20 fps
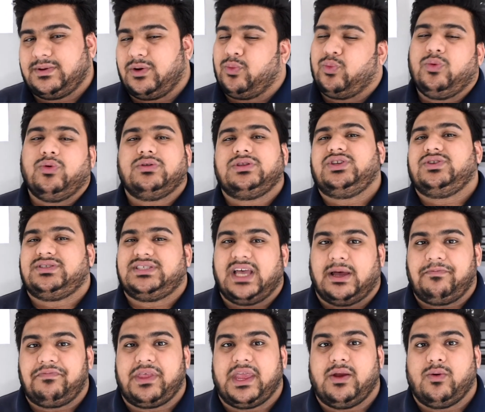We'll do
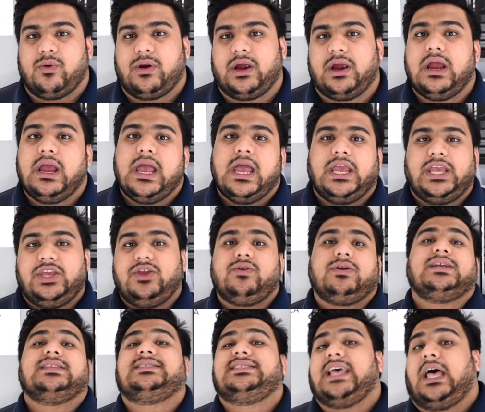something where you
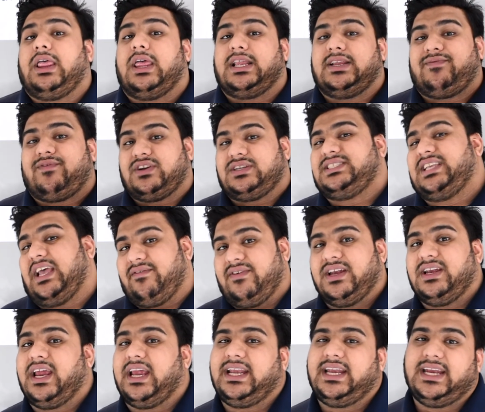can sell it for
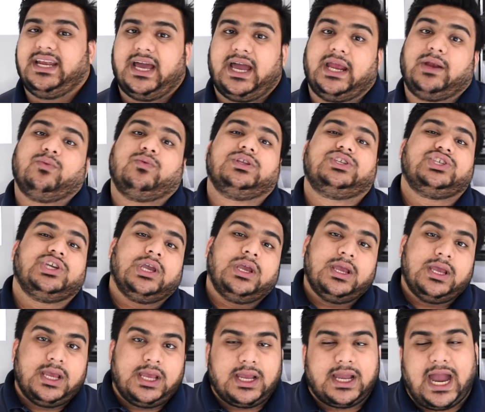$7.99, which
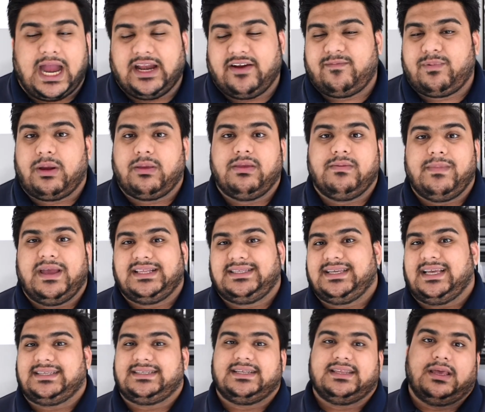kind of probably made
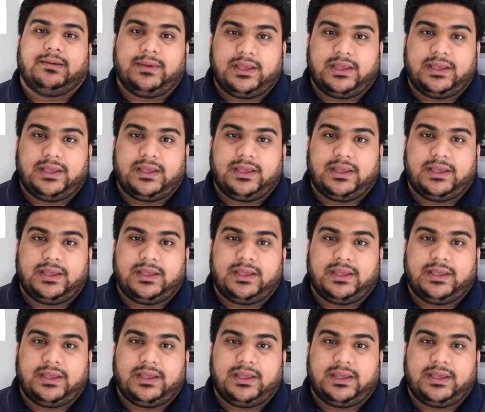sense to them.